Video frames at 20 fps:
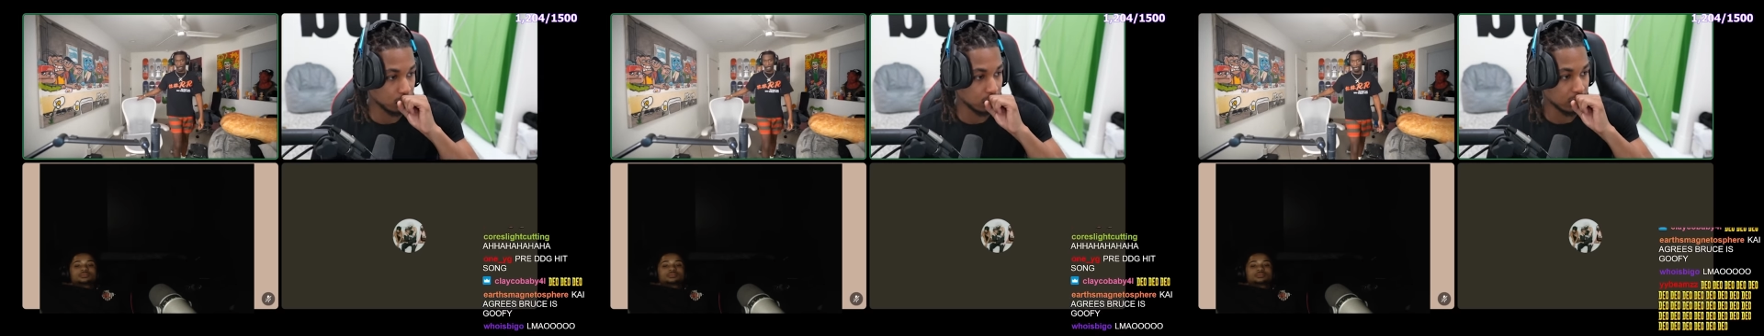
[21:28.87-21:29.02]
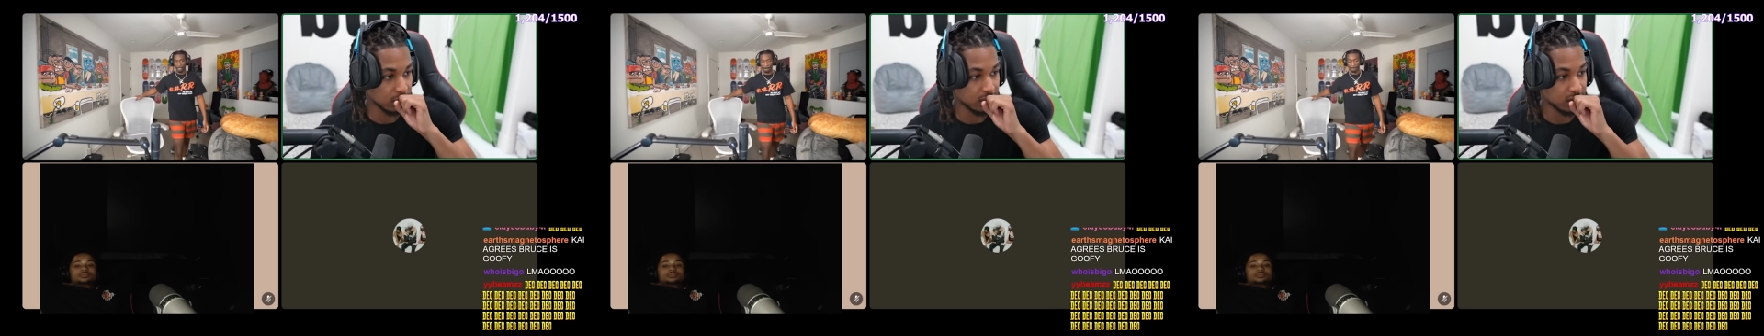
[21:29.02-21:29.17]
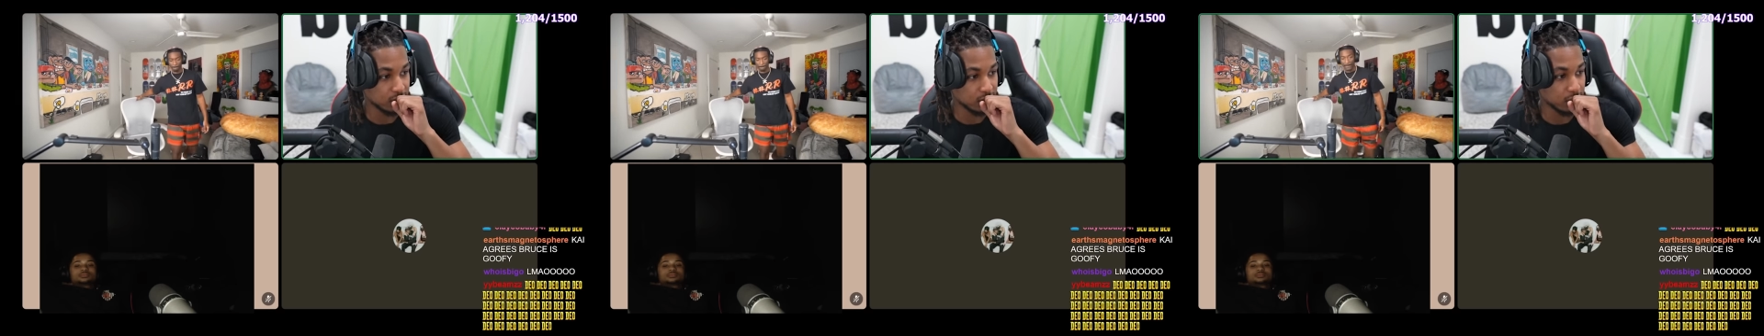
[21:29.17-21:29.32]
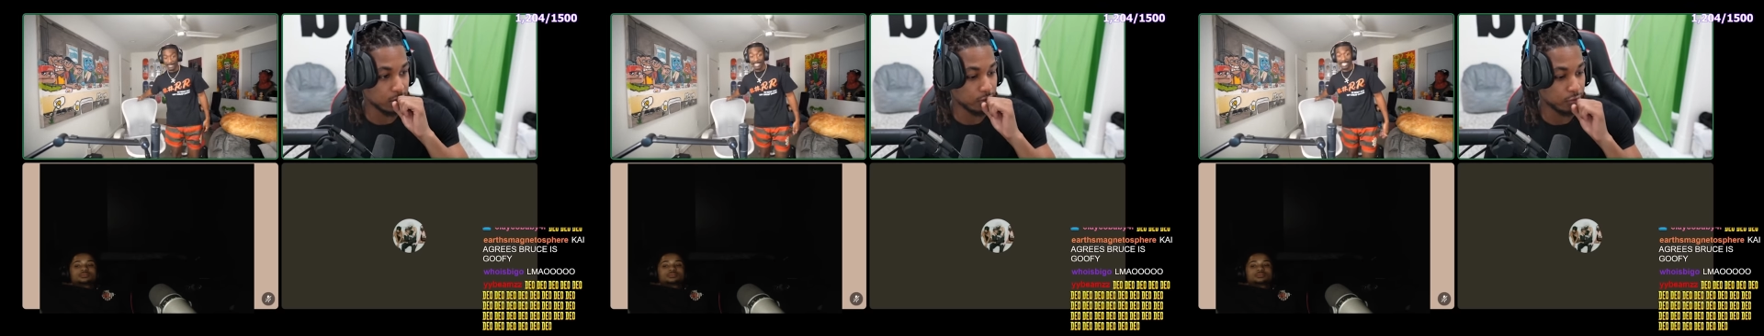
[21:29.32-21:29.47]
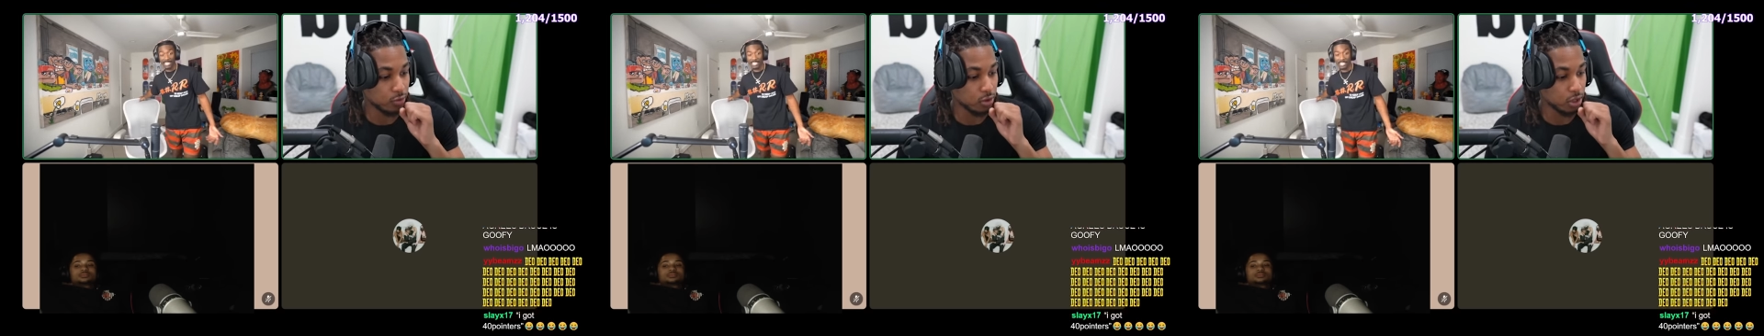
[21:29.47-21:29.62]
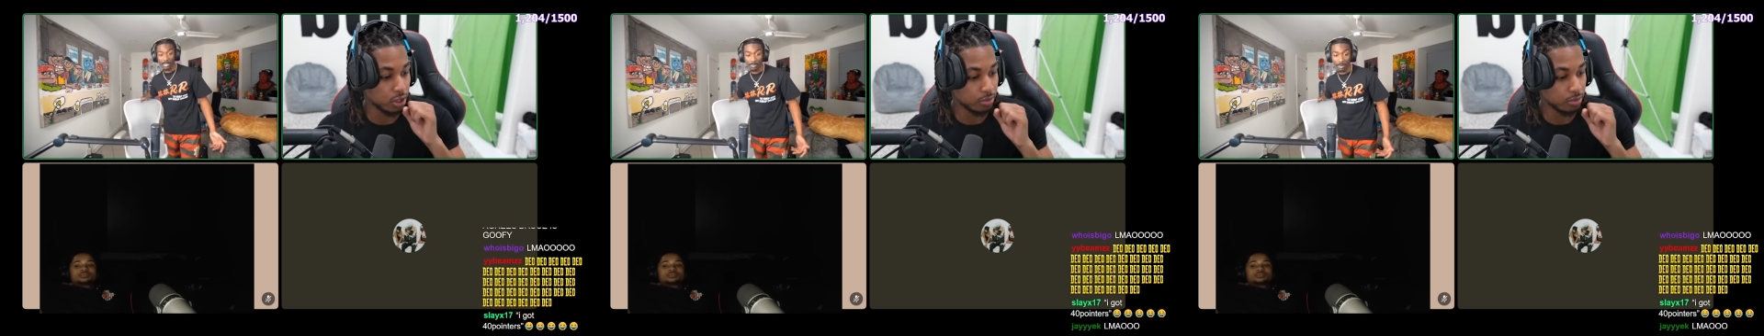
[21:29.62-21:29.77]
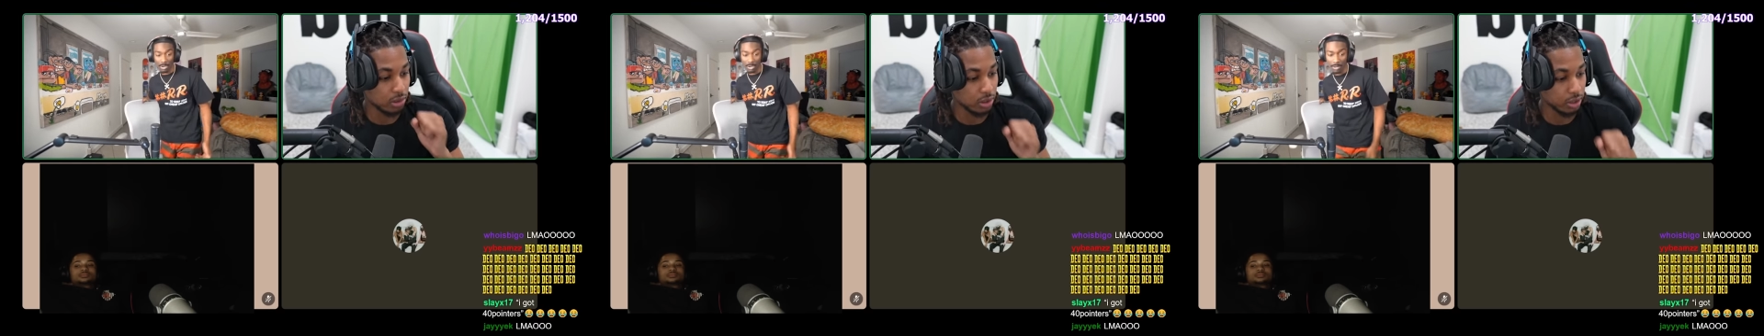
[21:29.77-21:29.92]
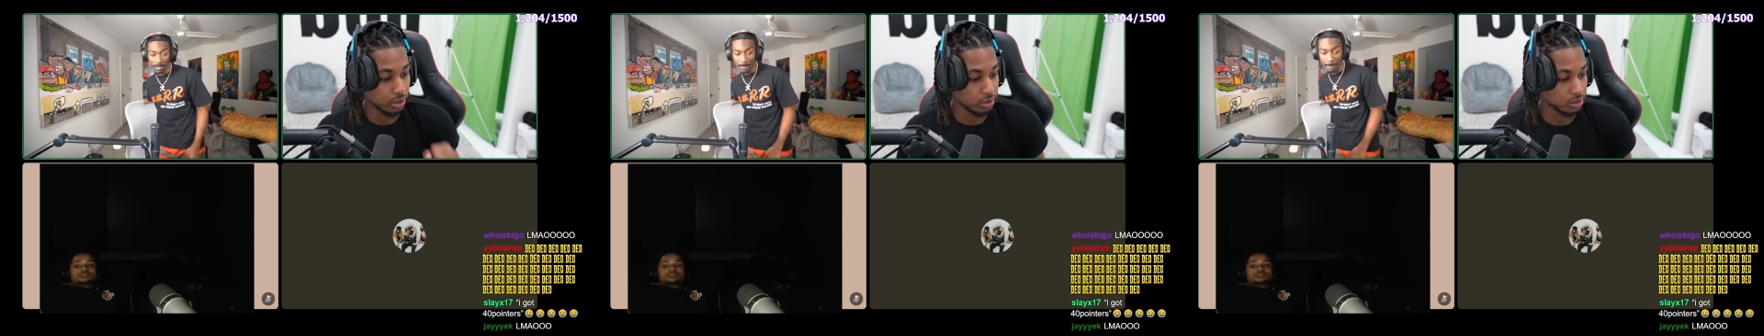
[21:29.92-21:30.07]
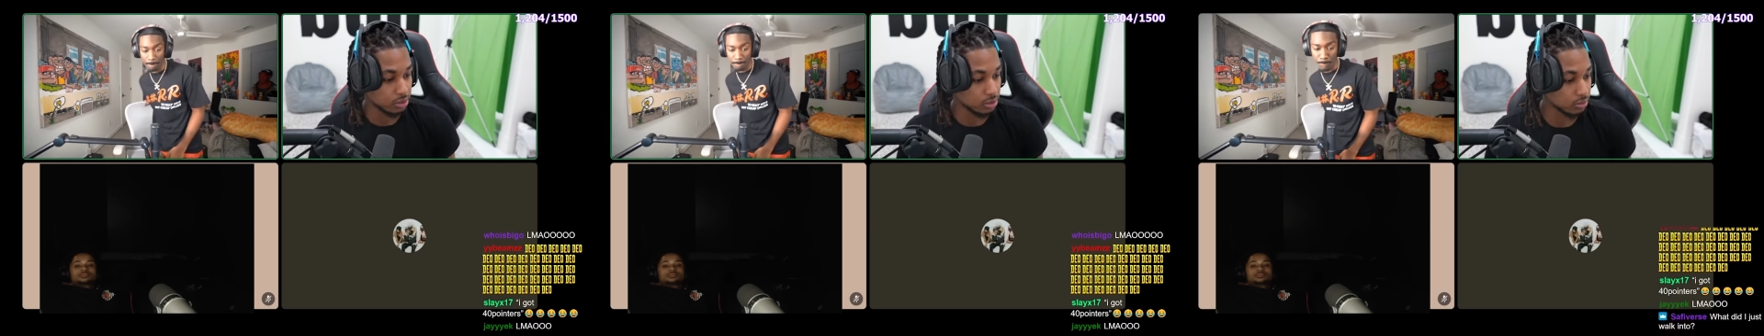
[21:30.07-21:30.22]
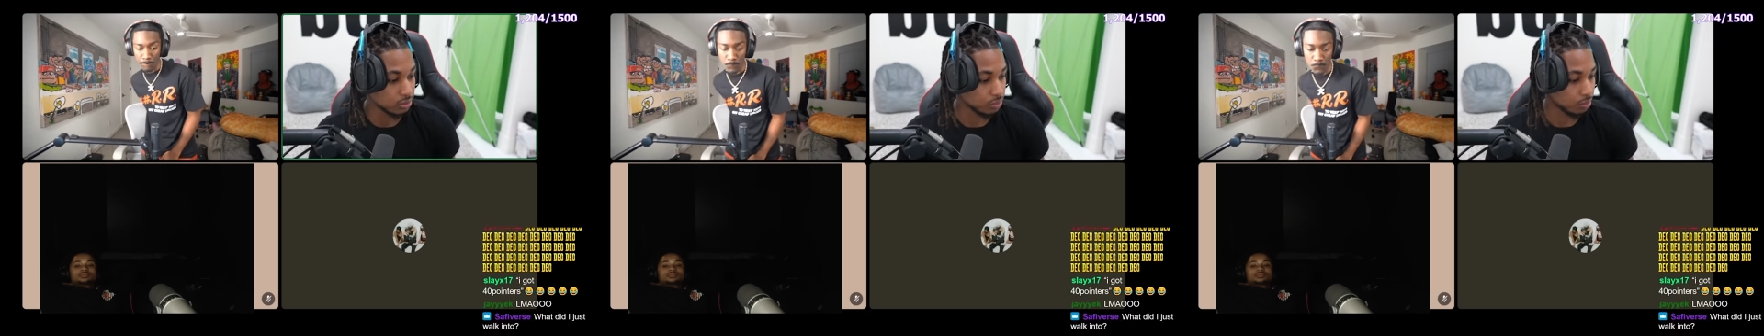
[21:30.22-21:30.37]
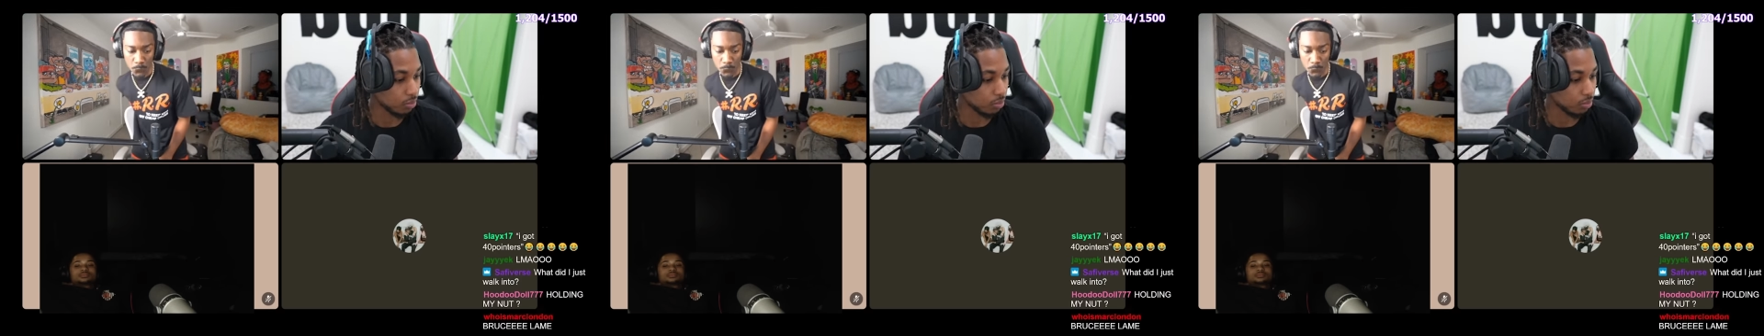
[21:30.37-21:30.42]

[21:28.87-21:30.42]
Nigga said 40 Listen, pointers.